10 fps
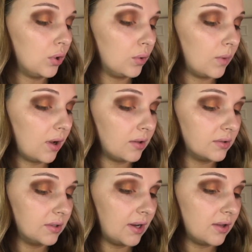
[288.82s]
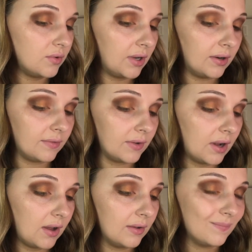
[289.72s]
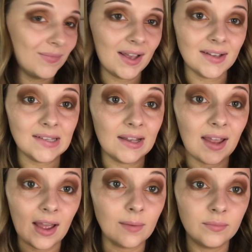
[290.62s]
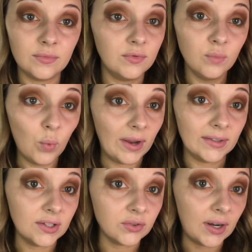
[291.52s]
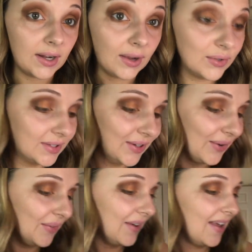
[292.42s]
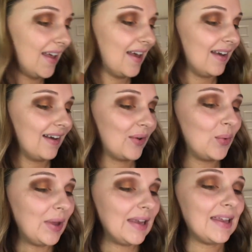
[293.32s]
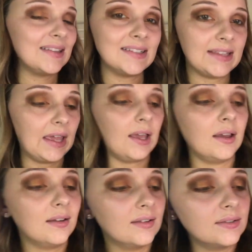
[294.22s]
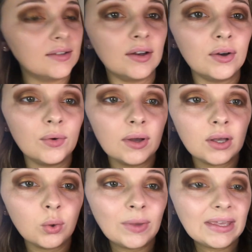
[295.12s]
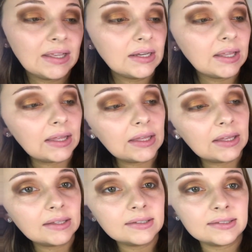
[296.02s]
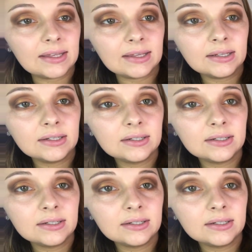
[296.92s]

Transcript: What colors did I use? I already forgot. Like I said, I'm winging this right now, so Queen and Sting. So Queen and Sting.